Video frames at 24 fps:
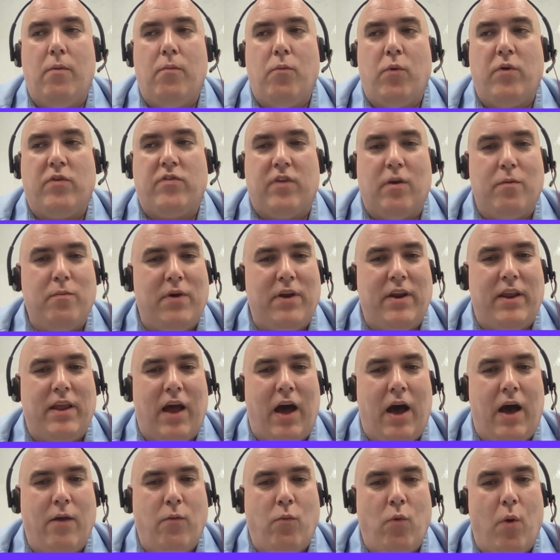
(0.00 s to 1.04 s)
with somebody
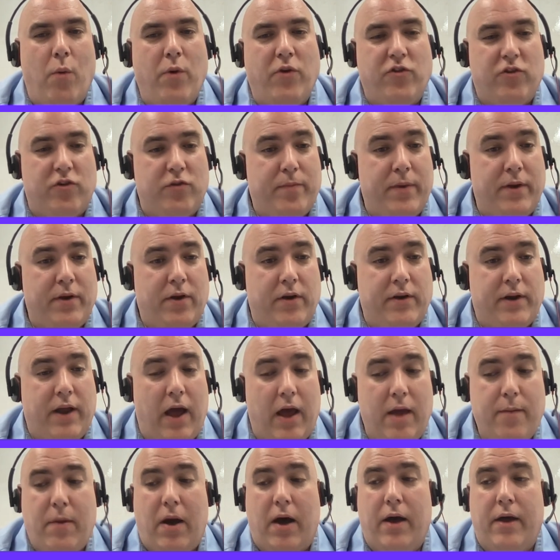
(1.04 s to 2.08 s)
on what we should spend our
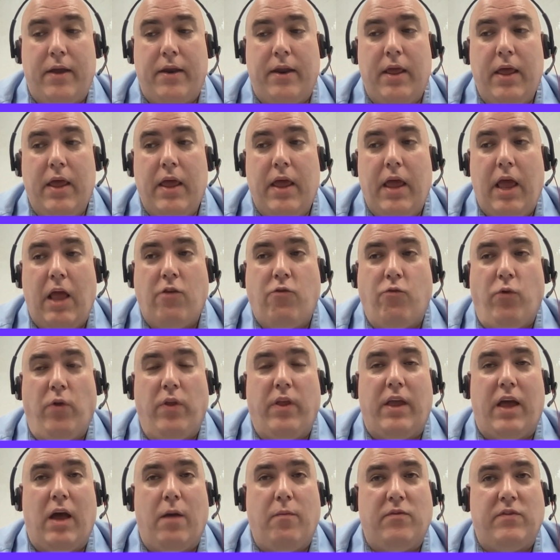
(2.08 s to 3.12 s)
time on, it really
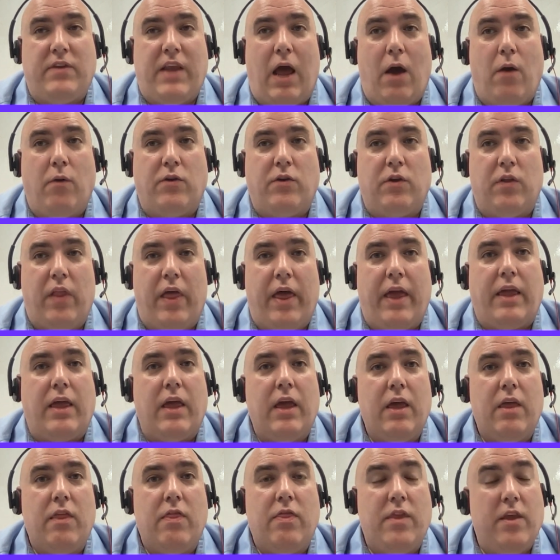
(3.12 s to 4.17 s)
comes down to, like,
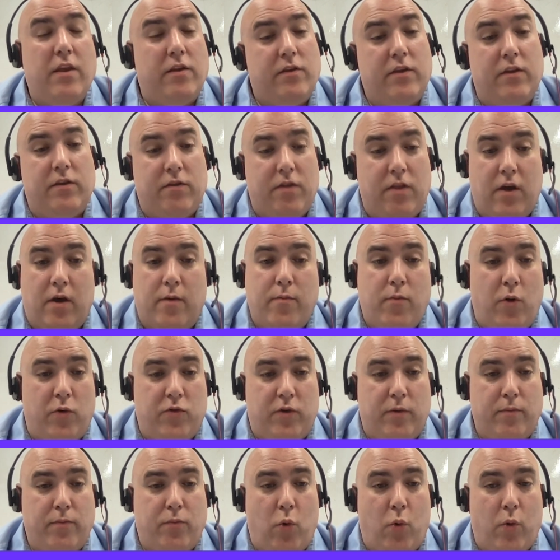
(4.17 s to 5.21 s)
this is the most
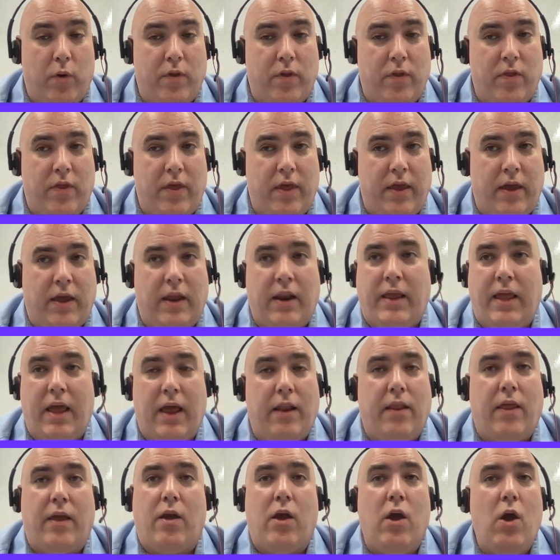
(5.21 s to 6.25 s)
important thing. And again,
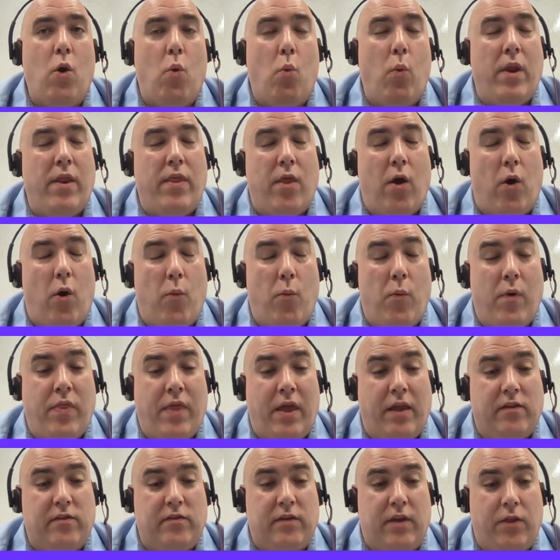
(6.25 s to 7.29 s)
like when
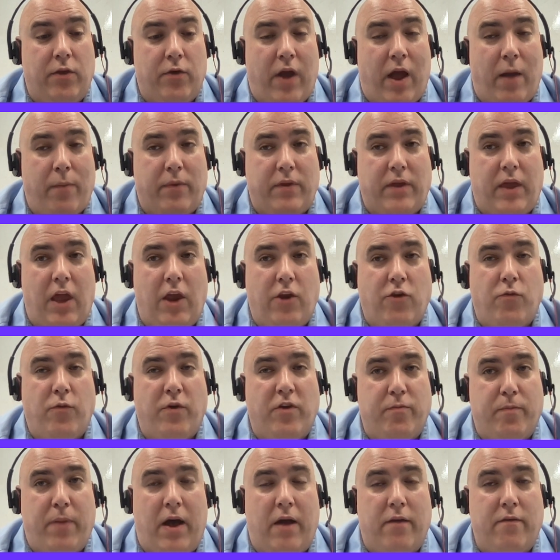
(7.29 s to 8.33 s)
they see their application
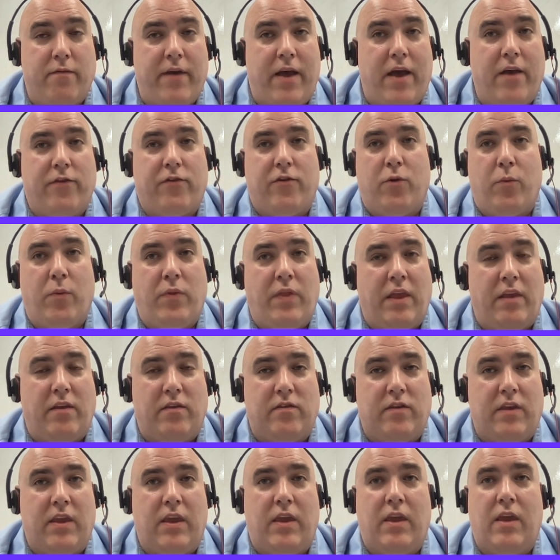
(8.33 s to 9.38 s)
respond faster, when they
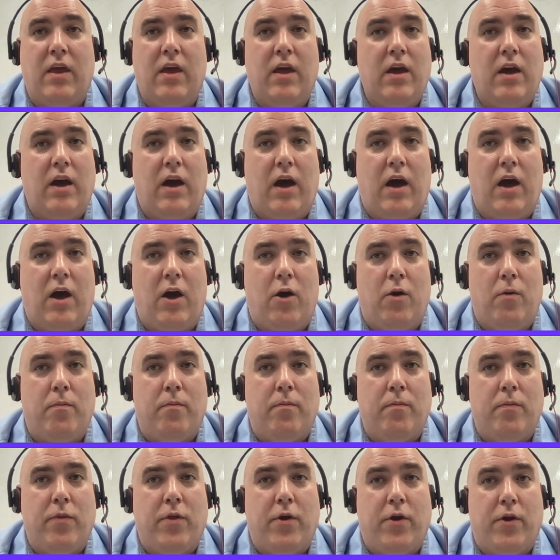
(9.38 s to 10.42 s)
see
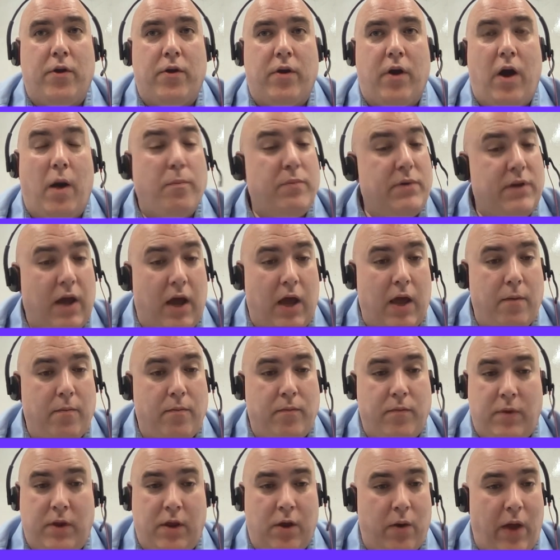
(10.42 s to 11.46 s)
their
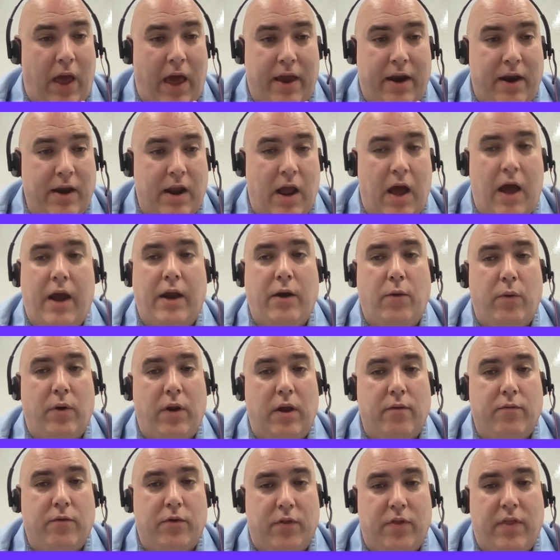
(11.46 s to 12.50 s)
uptime, at a 9 or
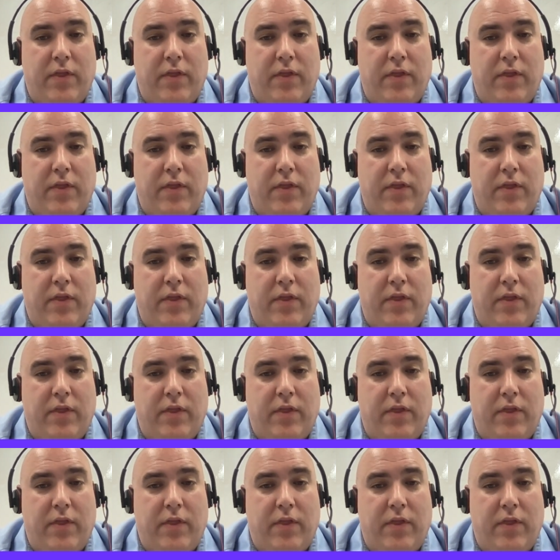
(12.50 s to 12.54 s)
whatever,